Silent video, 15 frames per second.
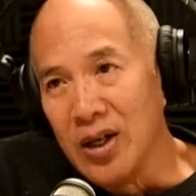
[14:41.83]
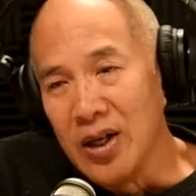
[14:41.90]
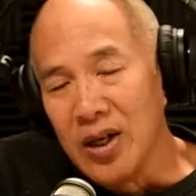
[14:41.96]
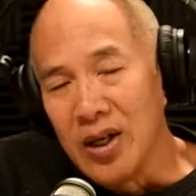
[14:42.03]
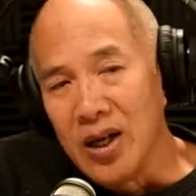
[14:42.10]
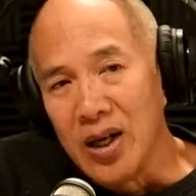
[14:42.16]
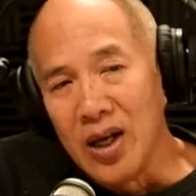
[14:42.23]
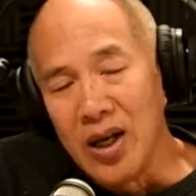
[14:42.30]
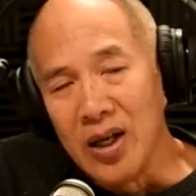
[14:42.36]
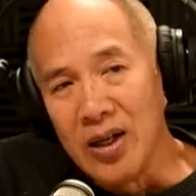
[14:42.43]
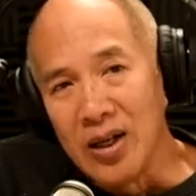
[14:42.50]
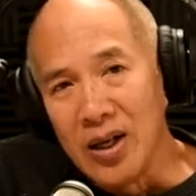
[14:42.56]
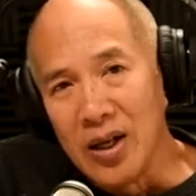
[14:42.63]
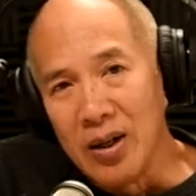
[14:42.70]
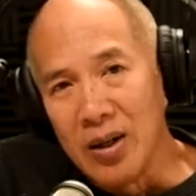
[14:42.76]
Yeah.
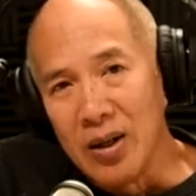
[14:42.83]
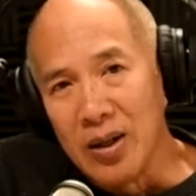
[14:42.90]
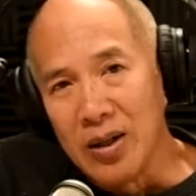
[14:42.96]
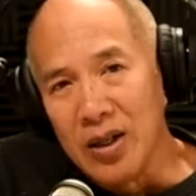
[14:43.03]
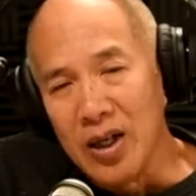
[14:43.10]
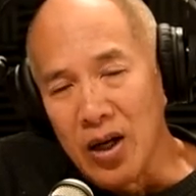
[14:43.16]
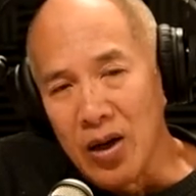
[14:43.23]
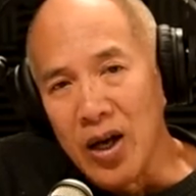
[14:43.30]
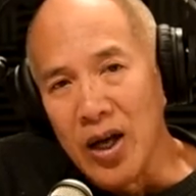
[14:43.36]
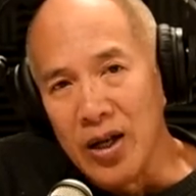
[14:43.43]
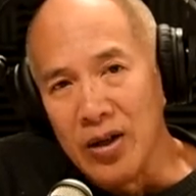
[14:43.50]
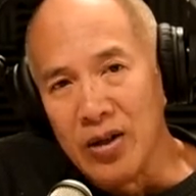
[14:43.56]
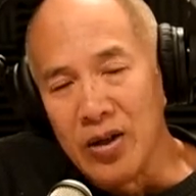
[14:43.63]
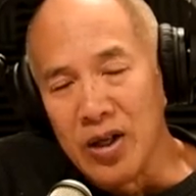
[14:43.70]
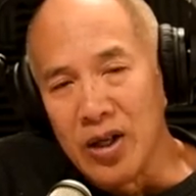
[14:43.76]
And uh, you know,
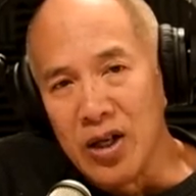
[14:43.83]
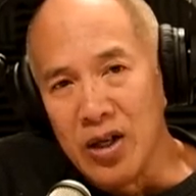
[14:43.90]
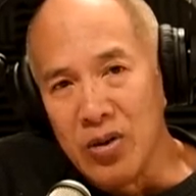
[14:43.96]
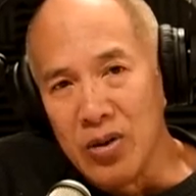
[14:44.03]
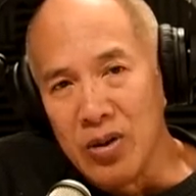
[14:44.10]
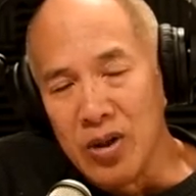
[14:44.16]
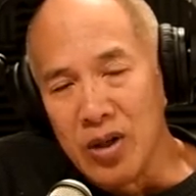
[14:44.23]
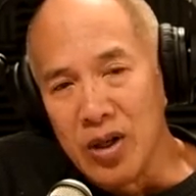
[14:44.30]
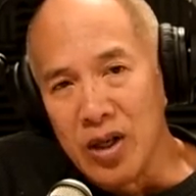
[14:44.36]
and in